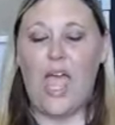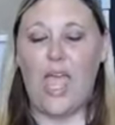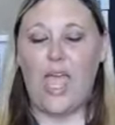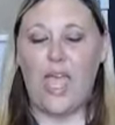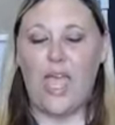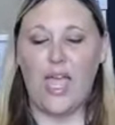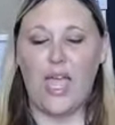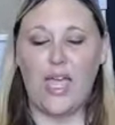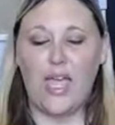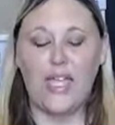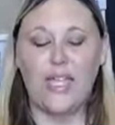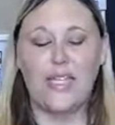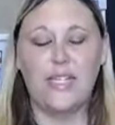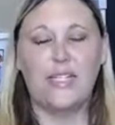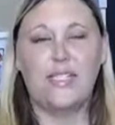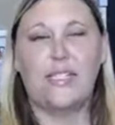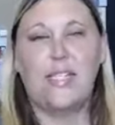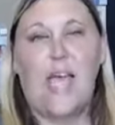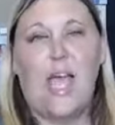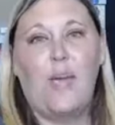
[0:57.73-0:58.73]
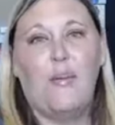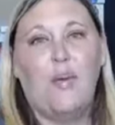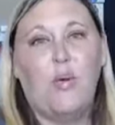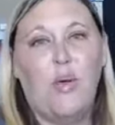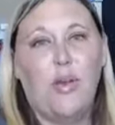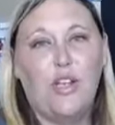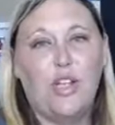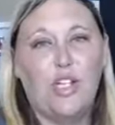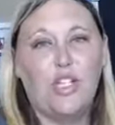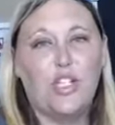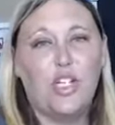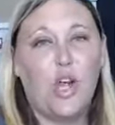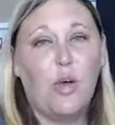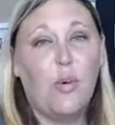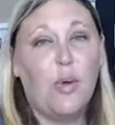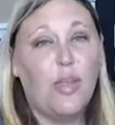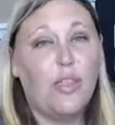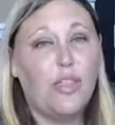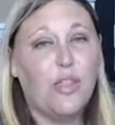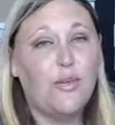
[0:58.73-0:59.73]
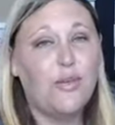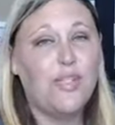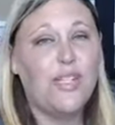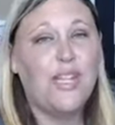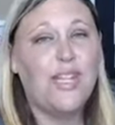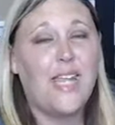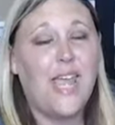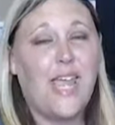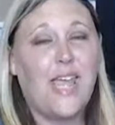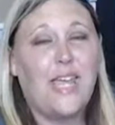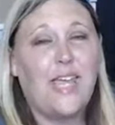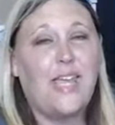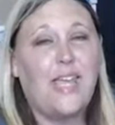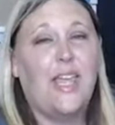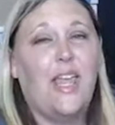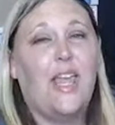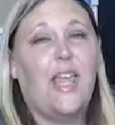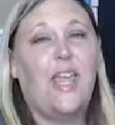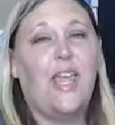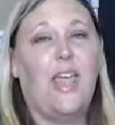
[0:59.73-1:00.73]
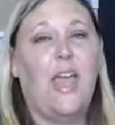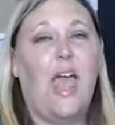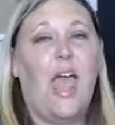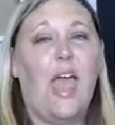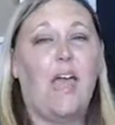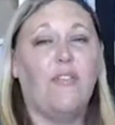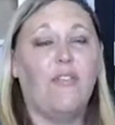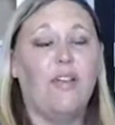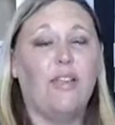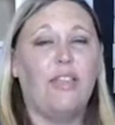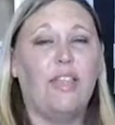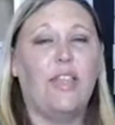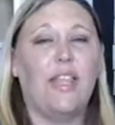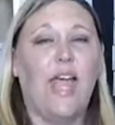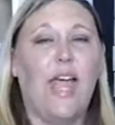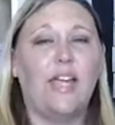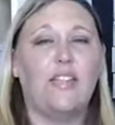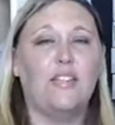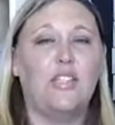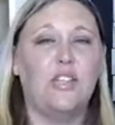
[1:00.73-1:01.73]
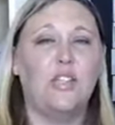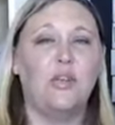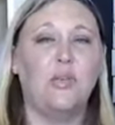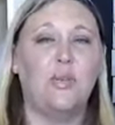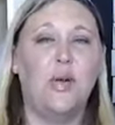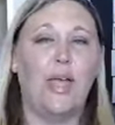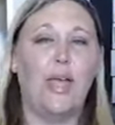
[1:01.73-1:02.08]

and I'm going to show with you today everything that has to do